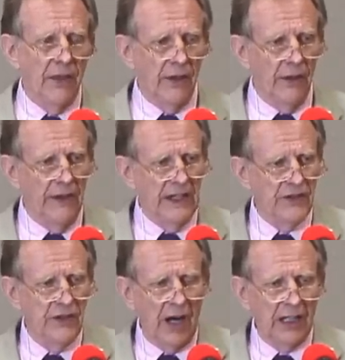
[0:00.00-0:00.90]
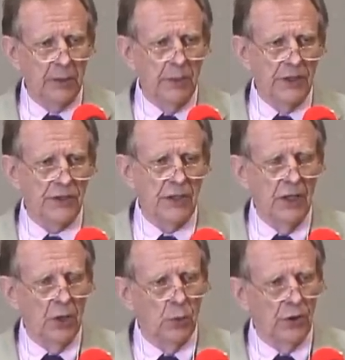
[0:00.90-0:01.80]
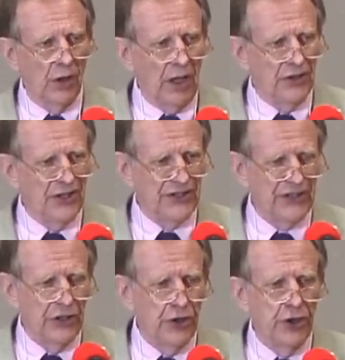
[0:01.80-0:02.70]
that these documents were not just